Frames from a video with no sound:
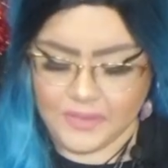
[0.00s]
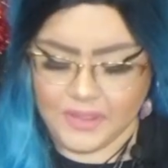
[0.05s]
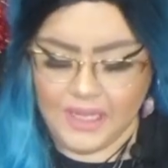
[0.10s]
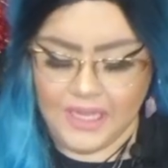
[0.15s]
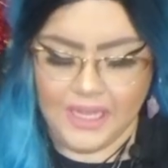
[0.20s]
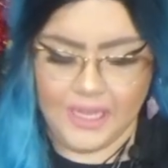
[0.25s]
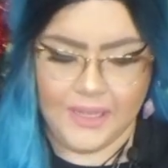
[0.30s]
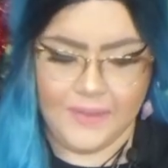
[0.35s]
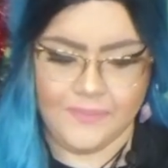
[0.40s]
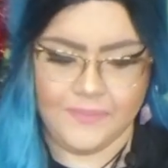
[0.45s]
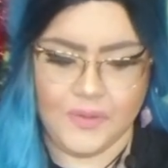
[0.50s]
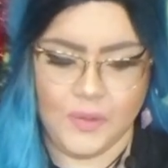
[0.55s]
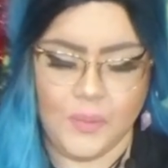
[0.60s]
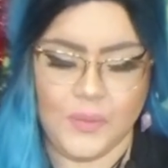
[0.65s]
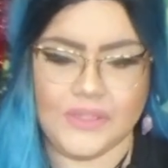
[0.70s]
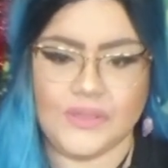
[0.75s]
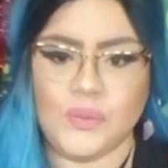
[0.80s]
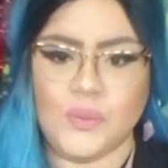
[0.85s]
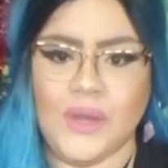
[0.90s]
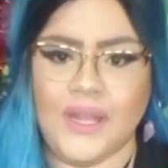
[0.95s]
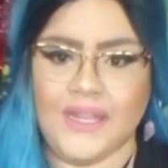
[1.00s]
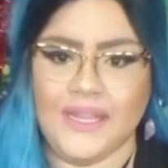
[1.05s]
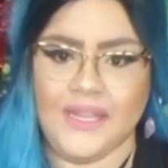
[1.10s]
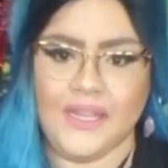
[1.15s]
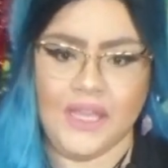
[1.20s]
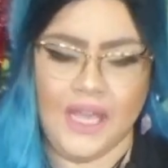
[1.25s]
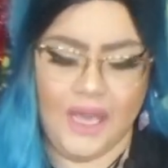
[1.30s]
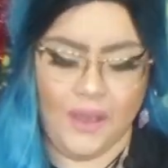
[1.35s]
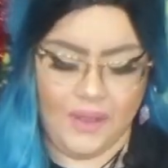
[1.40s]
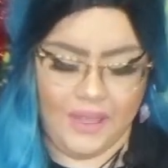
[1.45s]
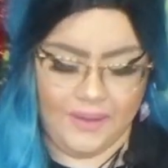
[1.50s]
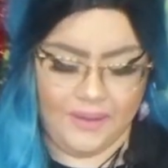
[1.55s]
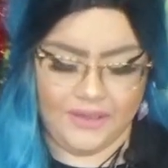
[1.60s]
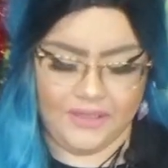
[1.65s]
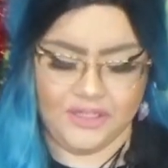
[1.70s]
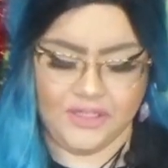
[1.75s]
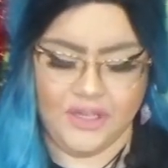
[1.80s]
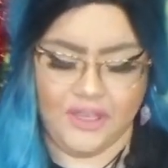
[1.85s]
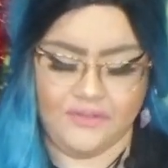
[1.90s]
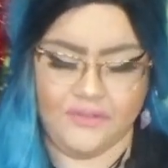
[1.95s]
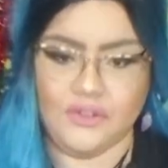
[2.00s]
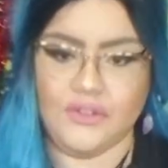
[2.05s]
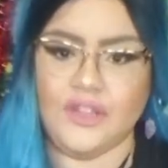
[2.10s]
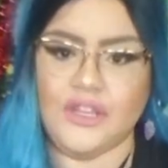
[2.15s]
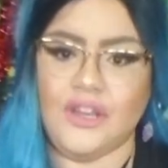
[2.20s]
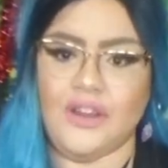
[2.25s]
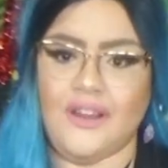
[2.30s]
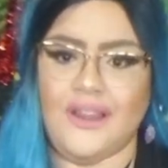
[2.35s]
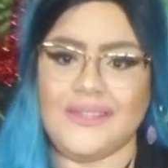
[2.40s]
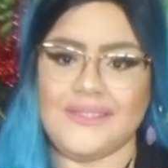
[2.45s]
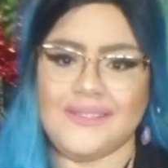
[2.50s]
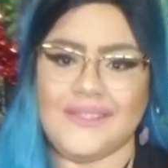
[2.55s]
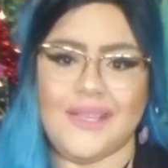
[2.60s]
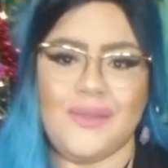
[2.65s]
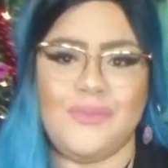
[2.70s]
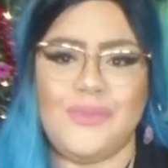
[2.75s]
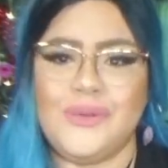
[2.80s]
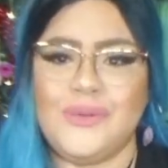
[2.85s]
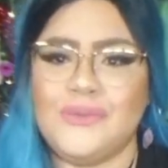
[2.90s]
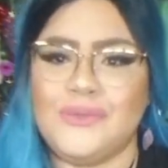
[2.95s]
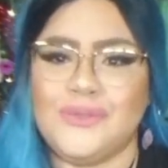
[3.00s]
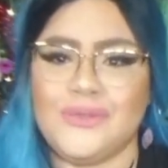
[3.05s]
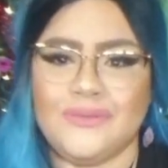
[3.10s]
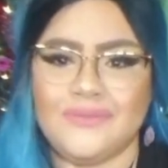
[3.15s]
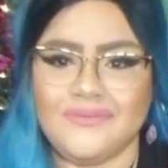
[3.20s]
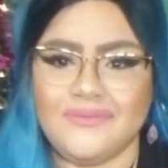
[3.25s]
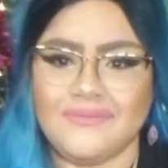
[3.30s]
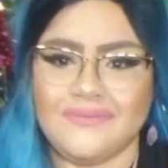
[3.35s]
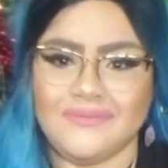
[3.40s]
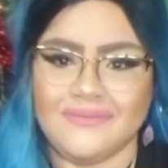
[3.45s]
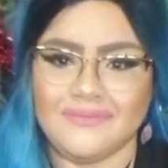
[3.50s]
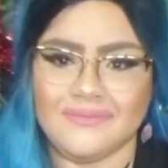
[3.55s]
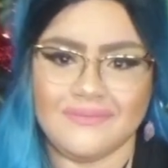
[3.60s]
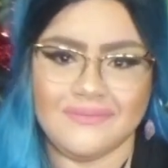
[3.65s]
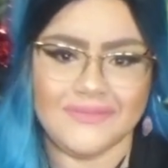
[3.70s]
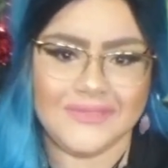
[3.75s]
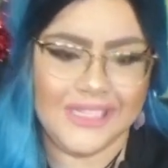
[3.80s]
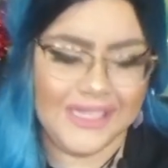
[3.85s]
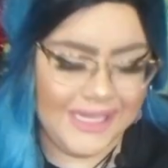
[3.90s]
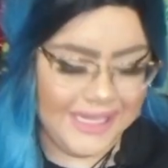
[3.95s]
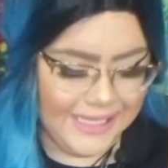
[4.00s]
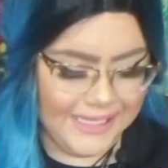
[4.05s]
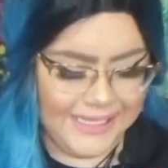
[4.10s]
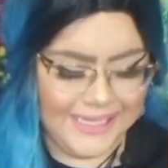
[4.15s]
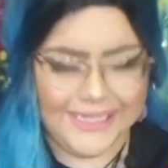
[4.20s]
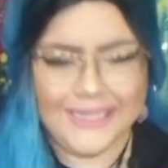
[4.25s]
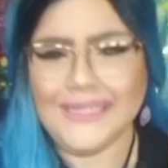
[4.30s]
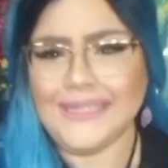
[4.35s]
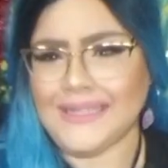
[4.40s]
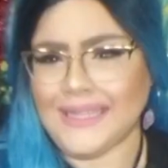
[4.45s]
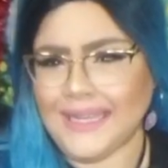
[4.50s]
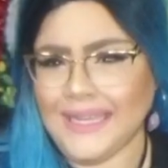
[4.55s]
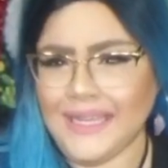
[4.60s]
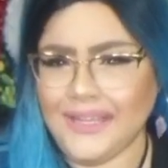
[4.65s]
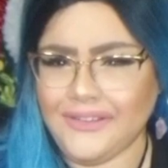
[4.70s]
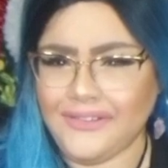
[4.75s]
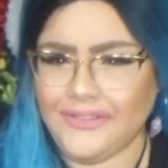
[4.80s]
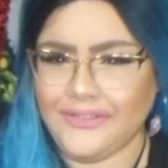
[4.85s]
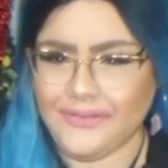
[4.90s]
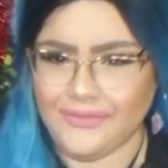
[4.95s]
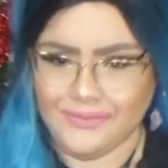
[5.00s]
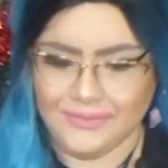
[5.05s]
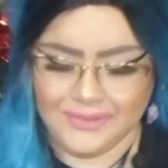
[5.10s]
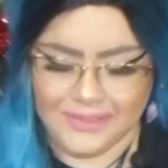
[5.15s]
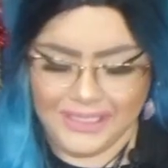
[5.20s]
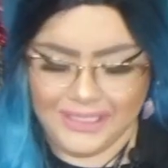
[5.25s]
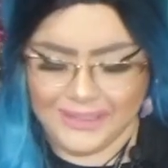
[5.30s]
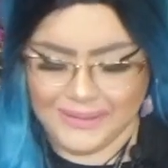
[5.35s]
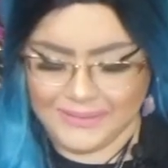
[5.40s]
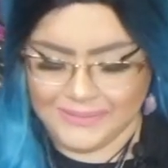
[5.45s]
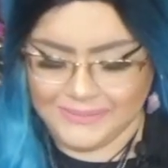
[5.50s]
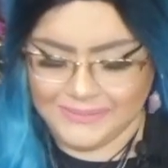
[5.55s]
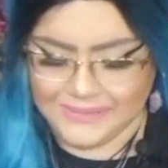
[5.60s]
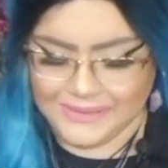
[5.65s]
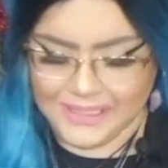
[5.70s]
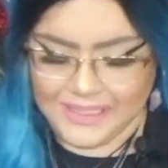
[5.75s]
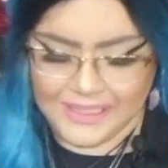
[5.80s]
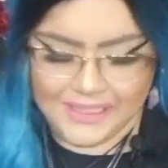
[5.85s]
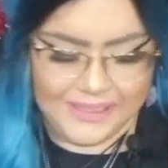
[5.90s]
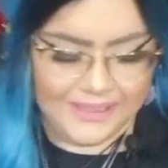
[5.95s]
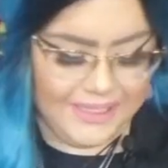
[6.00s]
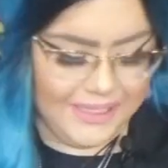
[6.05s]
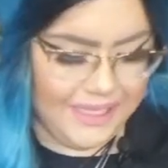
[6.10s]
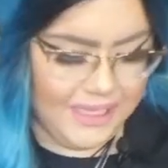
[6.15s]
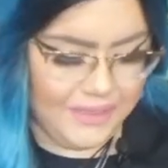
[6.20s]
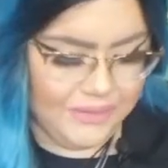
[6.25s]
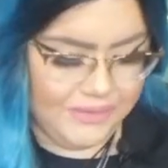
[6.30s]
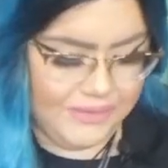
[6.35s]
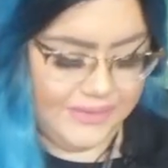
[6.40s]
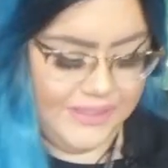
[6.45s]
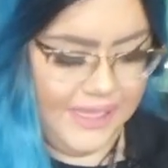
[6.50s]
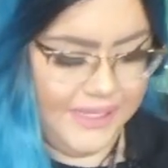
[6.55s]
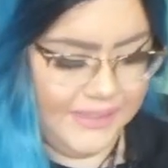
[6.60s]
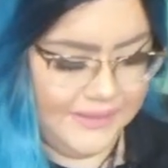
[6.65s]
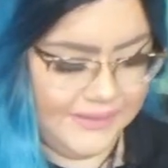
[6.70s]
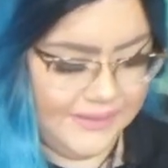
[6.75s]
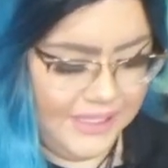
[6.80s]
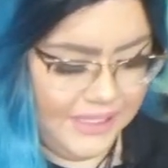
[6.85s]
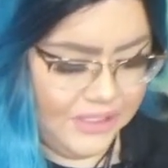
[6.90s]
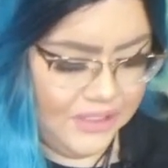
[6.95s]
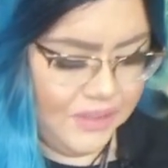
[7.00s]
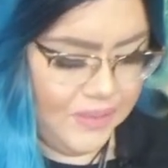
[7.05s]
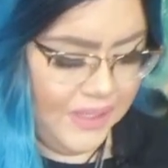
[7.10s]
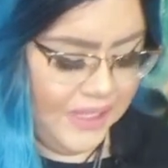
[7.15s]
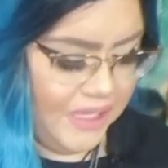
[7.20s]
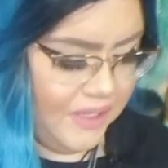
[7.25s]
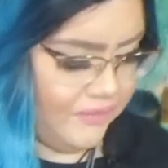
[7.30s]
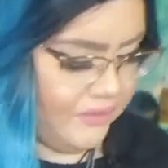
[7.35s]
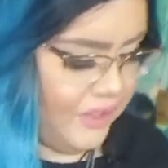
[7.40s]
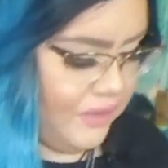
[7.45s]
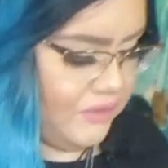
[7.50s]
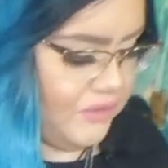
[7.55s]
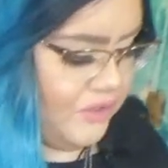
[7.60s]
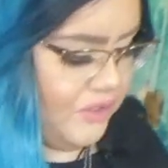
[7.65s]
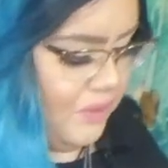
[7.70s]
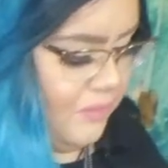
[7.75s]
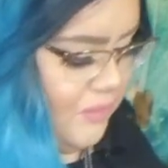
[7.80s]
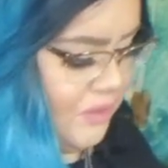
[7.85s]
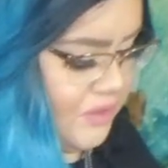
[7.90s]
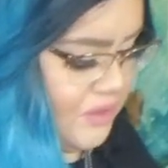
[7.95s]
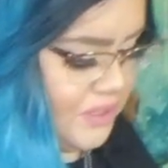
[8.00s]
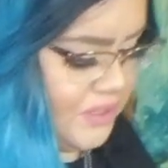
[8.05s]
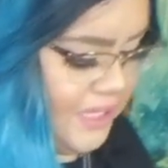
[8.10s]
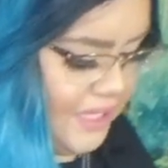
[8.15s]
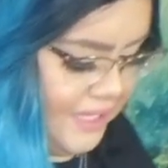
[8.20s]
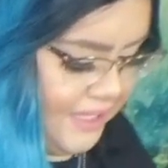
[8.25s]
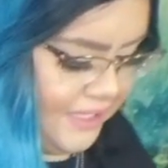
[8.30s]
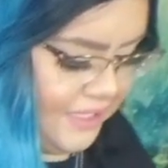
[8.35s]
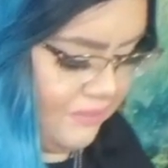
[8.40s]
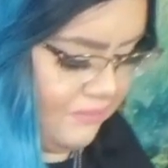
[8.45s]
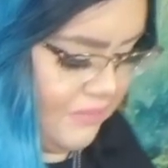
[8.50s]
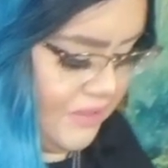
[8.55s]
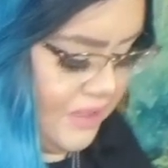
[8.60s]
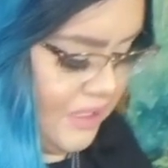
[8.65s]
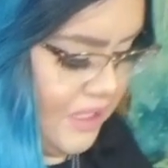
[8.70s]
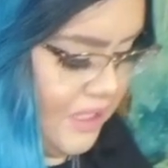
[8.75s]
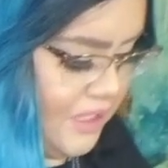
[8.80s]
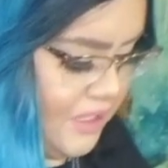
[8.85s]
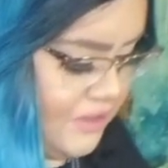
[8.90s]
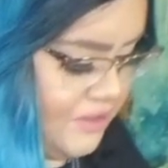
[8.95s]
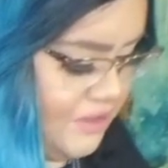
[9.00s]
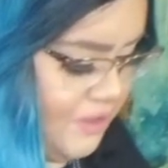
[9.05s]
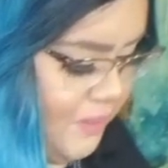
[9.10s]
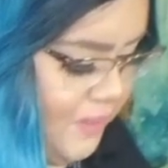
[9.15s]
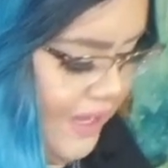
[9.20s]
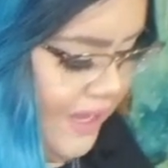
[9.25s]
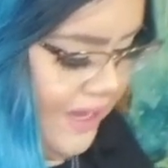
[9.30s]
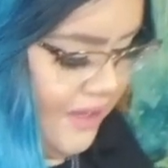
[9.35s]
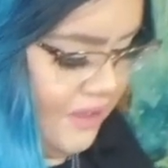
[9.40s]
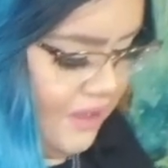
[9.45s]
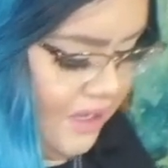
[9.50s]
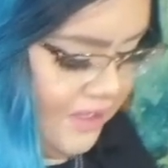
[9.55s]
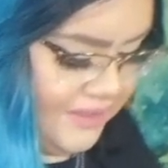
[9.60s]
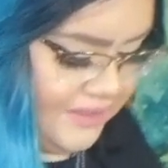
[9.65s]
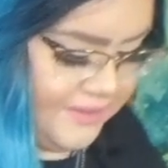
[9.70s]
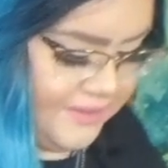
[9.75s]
was whining how I shuffle the cards. Like, boo-boo, get a life, you know? Like, how sad is that you have so much time to hate on a